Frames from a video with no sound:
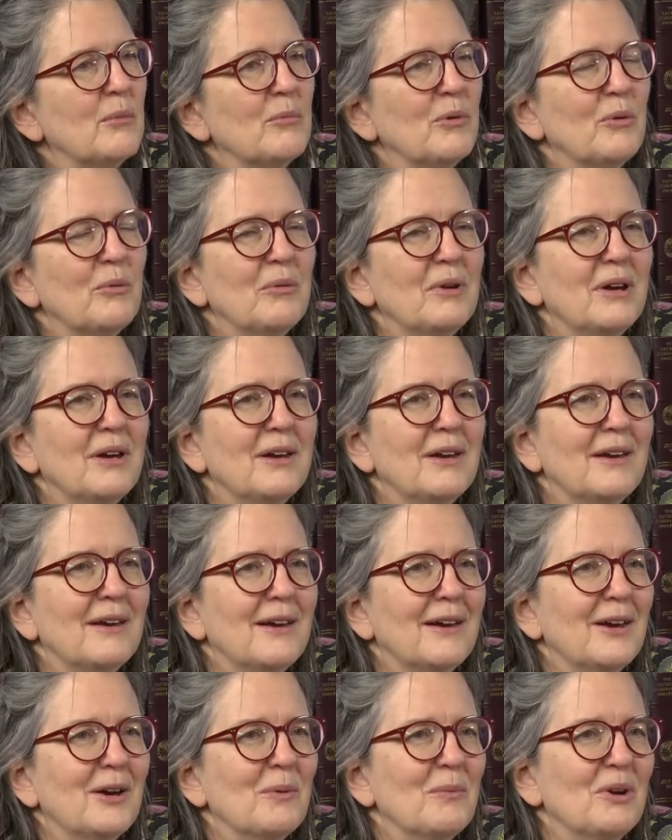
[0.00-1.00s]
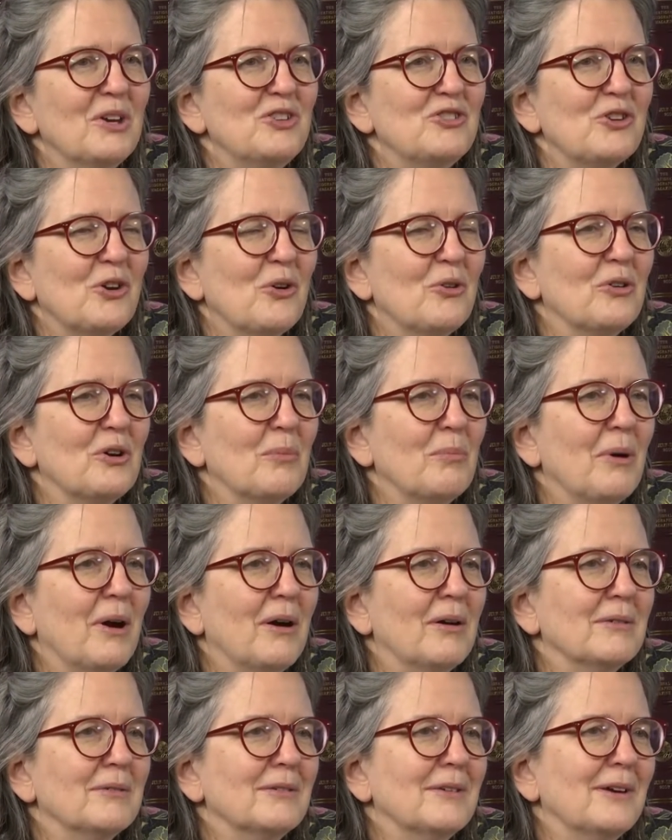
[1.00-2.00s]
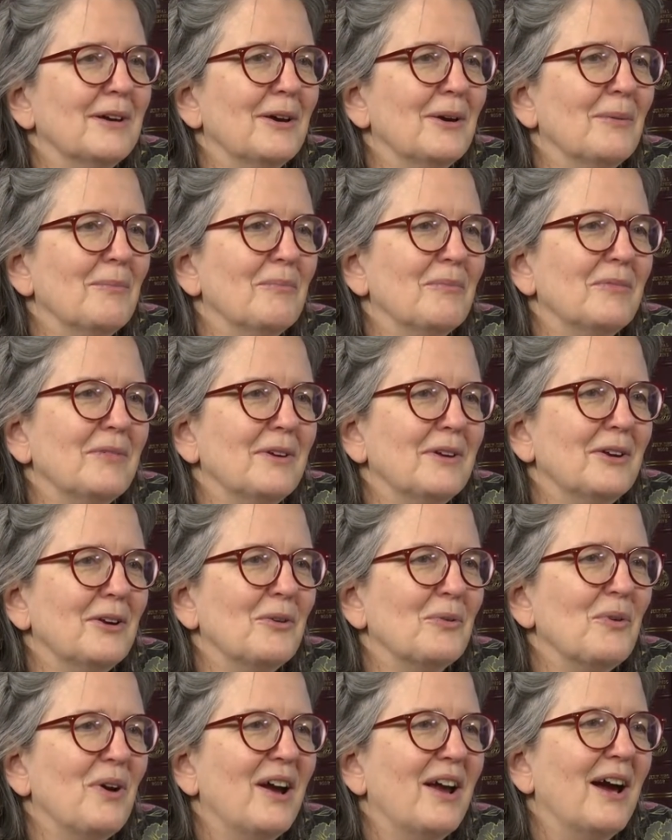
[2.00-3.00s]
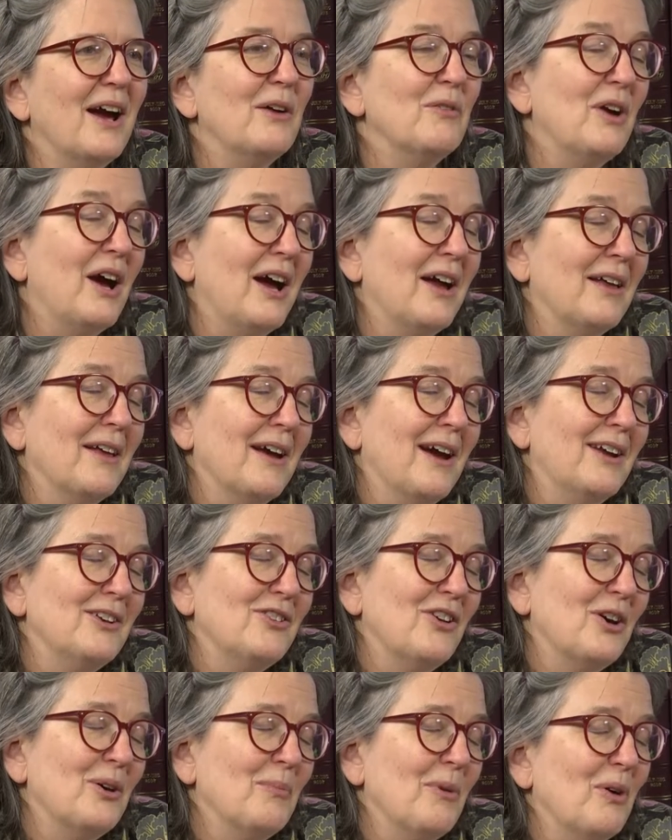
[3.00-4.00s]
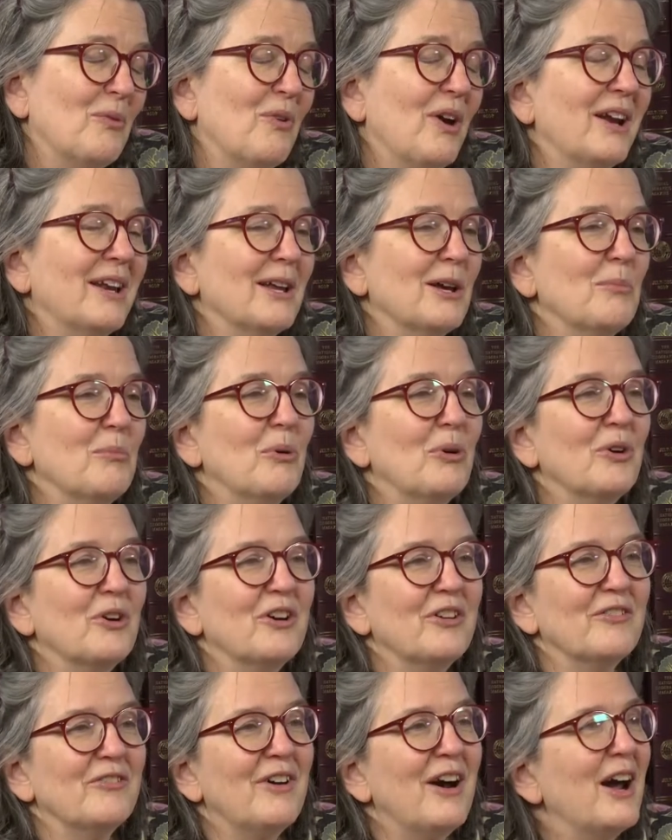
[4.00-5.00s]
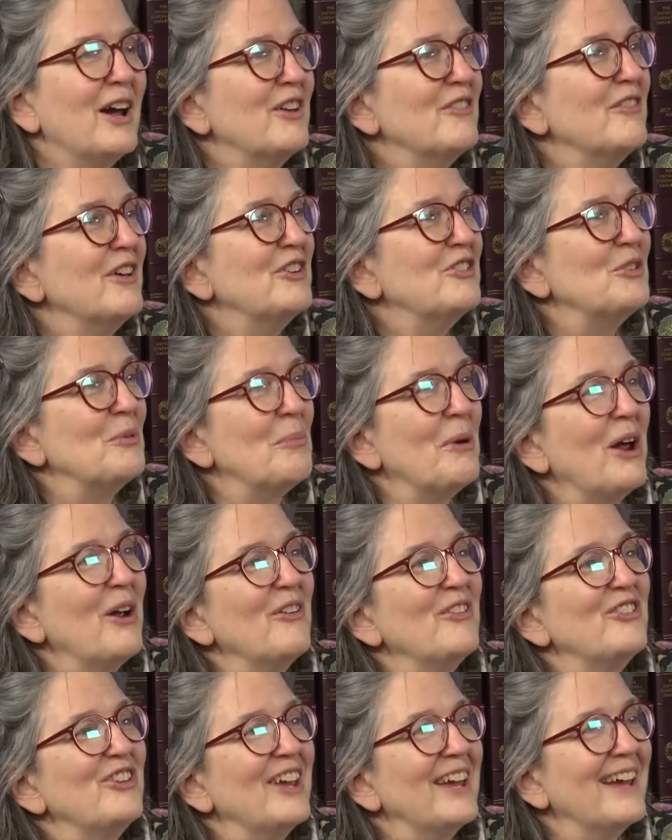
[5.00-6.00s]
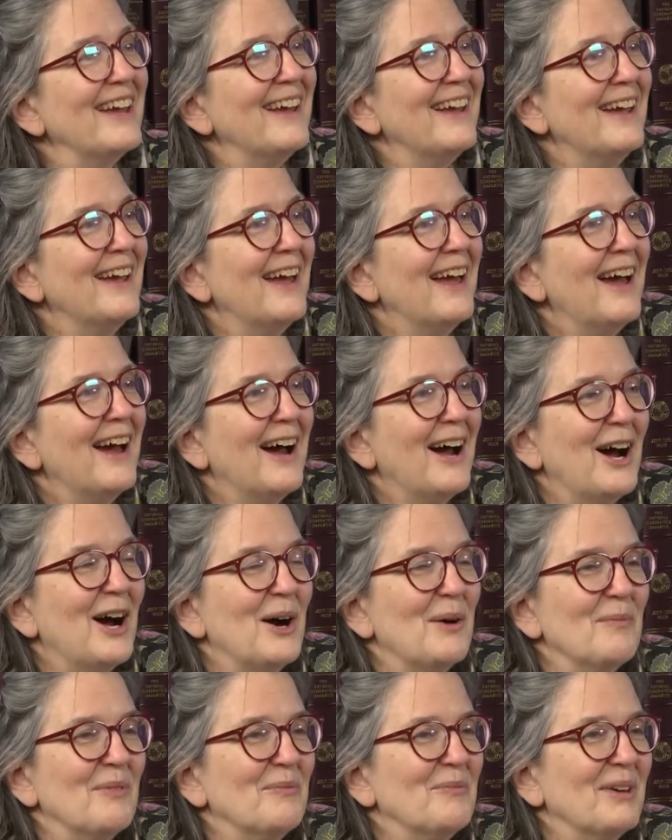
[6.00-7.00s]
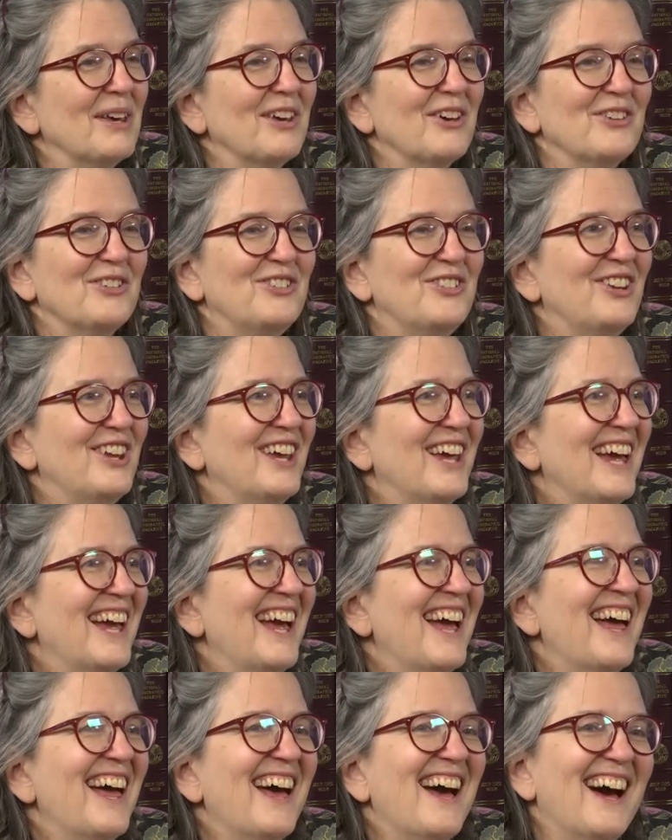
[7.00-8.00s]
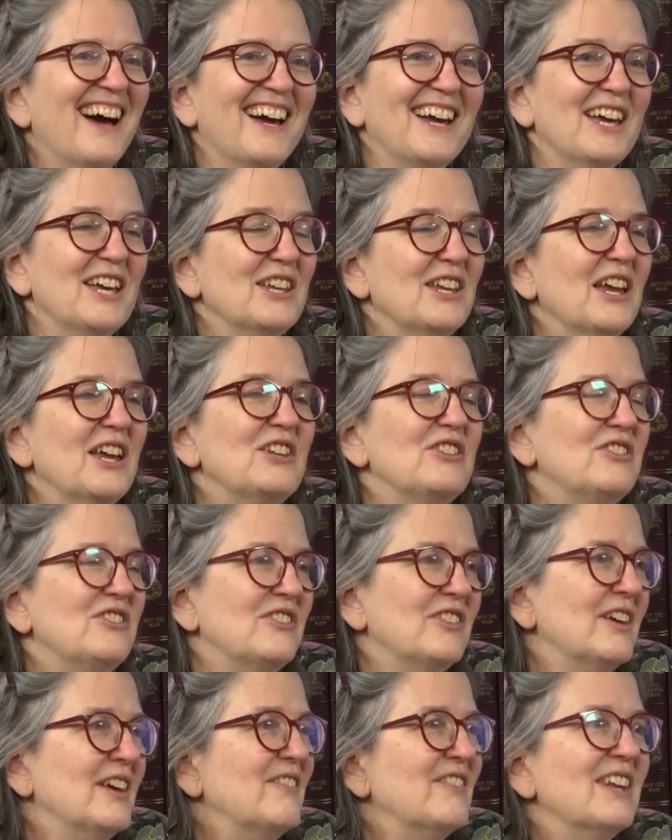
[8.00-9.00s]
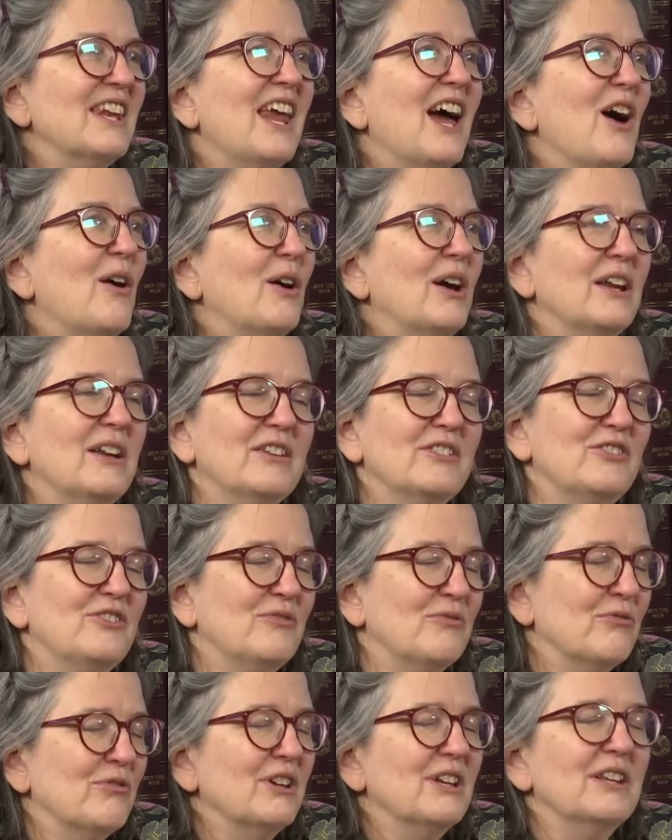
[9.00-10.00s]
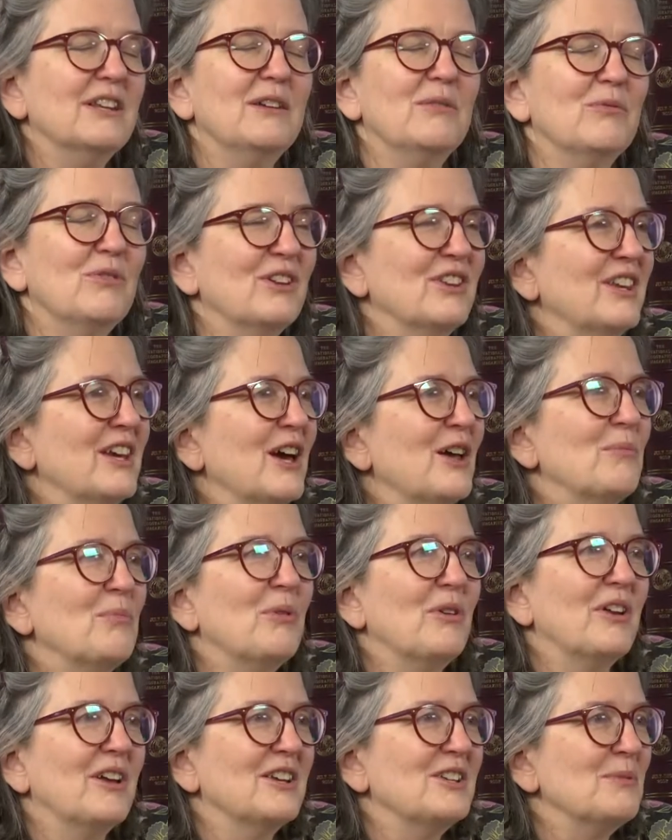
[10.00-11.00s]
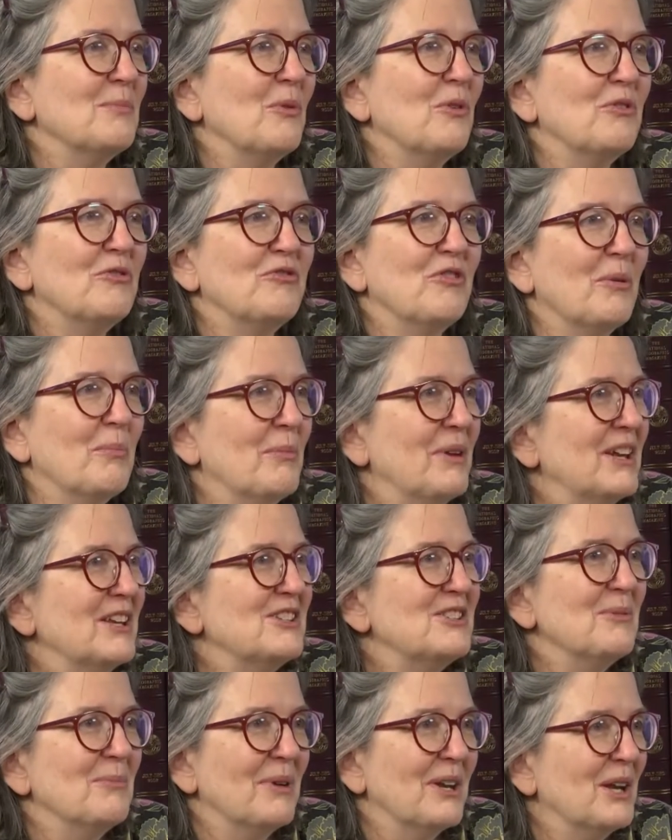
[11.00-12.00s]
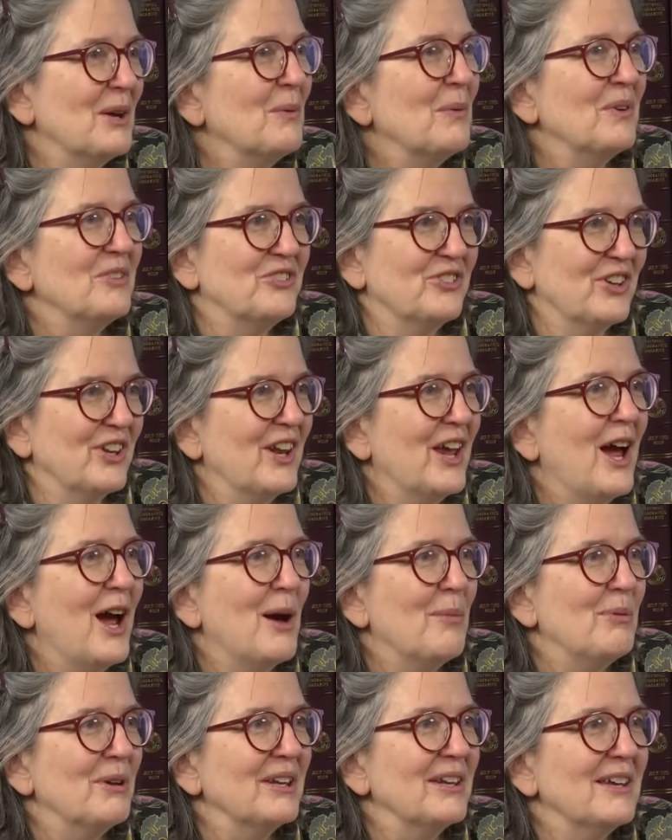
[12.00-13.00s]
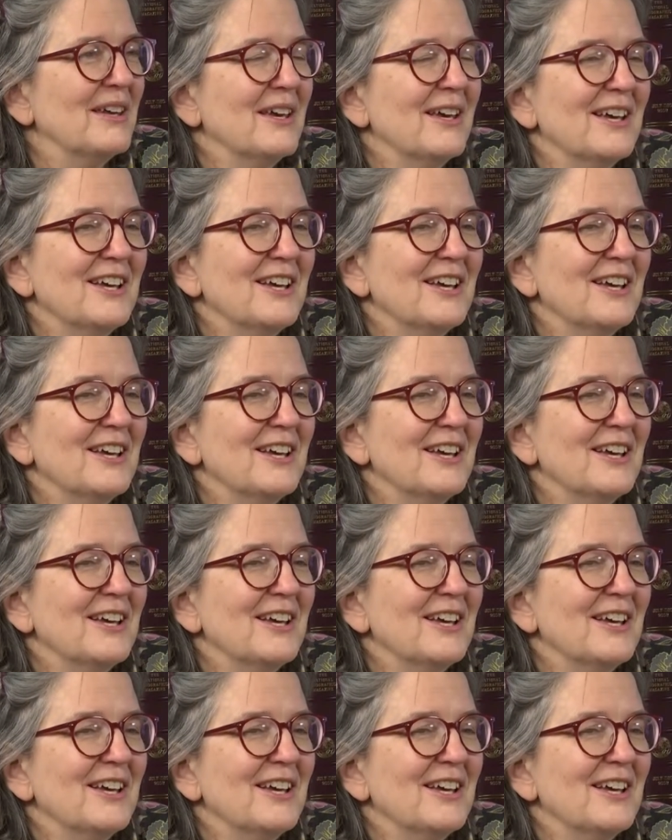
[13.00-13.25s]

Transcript: We joke about, I talk about writing a book of high adventure parenting, because it's even now it is really, really unpredictable from minute to minute what's going to happen.